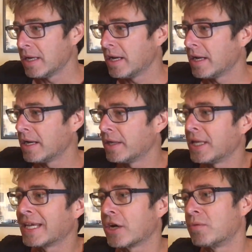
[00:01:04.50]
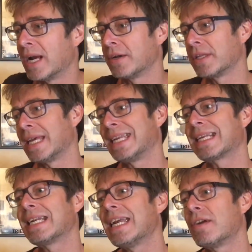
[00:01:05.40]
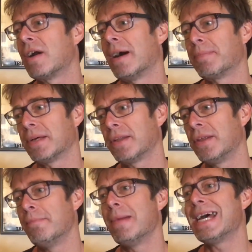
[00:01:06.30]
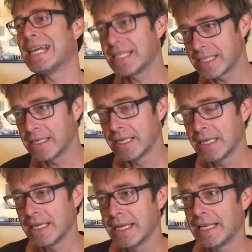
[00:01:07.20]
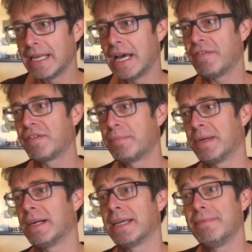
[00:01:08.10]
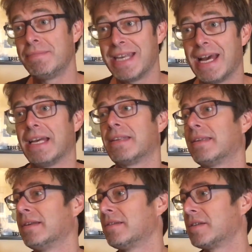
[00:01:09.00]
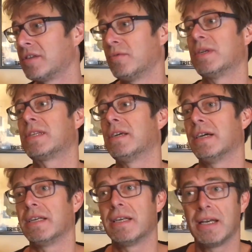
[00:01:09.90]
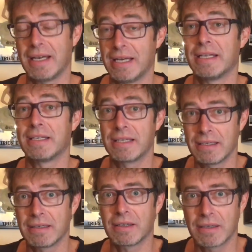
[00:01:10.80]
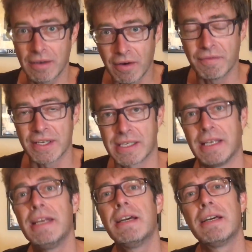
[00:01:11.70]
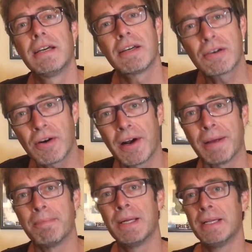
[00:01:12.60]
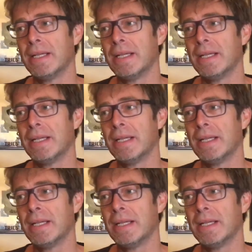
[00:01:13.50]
and they go around and they clear up the mess left by death, suicide, and obviously crime.